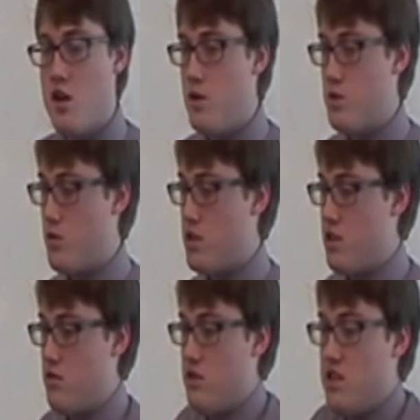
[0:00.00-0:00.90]
which were
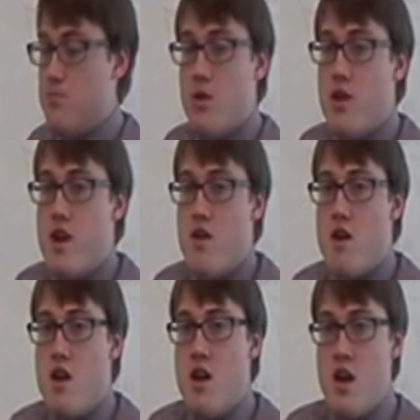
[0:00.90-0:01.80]
essentially just
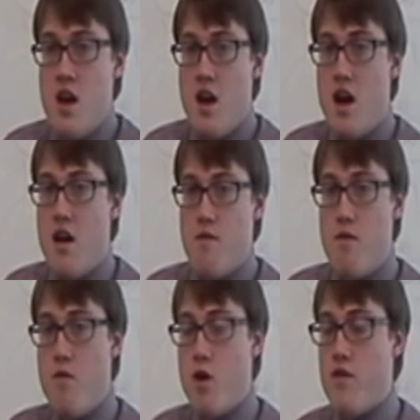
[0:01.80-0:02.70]
military
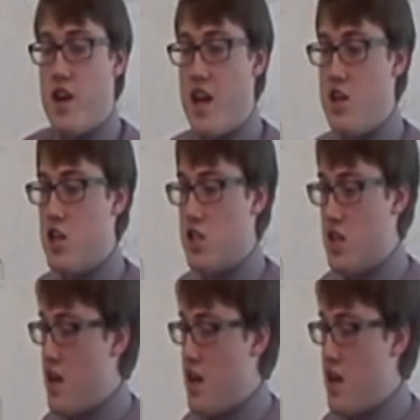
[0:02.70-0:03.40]
fortifications.